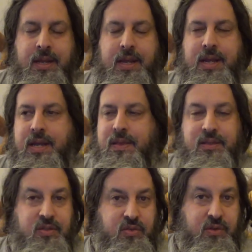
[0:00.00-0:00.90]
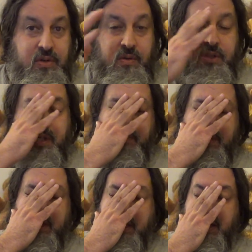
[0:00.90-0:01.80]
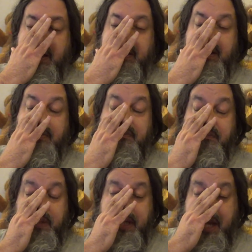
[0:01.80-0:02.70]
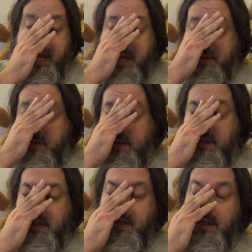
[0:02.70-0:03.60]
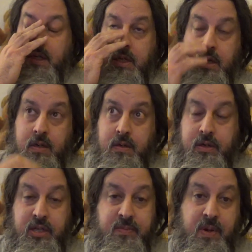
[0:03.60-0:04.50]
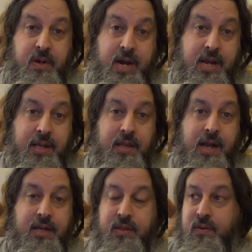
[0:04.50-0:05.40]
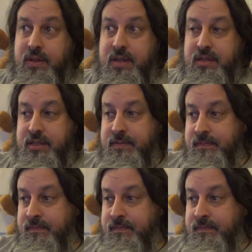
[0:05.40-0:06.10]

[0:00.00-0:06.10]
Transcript: And this is certainly no exception here as I began, oh, just about 9 o'clock doing this.